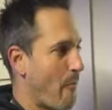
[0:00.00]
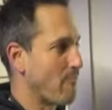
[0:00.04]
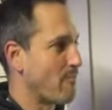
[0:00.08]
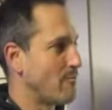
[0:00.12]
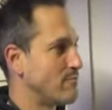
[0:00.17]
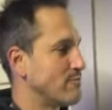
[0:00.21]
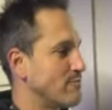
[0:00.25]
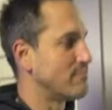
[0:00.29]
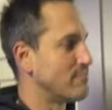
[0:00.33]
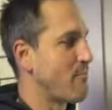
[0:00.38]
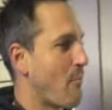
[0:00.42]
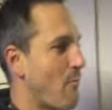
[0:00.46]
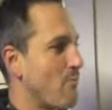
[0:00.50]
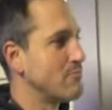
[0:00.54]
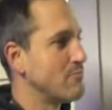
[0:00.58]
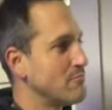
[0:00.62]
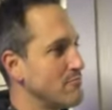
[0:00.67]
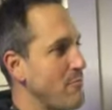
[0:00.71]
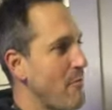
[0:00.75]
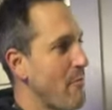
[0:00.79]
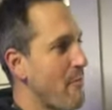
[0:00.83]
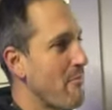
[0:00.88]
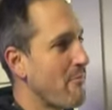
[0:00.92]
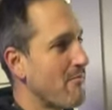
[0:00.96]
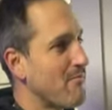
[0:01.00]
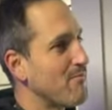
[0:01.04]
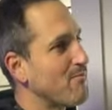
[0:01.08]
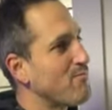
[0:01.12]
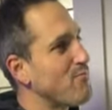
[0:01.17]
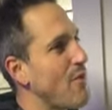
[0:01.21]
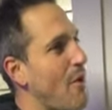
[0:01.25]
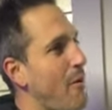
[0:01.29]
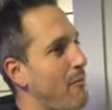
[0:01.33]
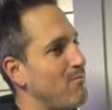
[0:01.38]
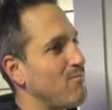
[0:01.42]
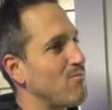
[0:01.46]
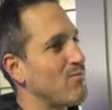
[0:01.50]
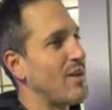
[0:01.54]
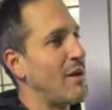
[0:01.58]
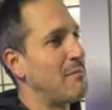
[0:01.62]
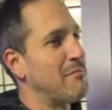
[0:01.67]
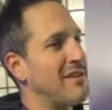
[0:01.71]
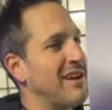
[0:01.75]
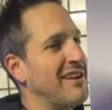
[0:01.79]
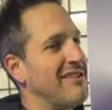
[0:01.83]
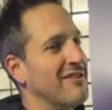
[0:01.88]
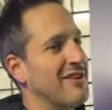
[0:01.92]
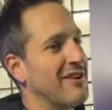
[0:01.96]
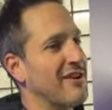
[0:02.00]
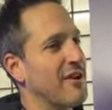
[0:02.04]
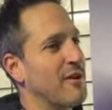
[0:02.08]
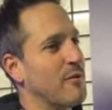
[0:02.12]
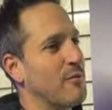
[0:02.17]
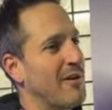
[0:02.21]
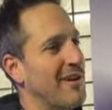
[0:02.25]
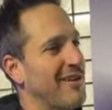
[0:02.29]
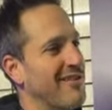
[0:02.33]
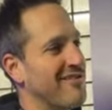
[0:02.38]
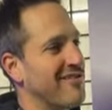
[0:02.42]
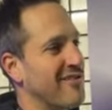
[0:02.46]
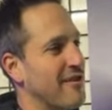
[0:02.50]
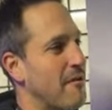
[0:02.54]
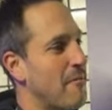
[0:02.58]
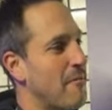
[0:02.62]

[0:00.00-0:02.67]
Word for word: I'm getting the good ones.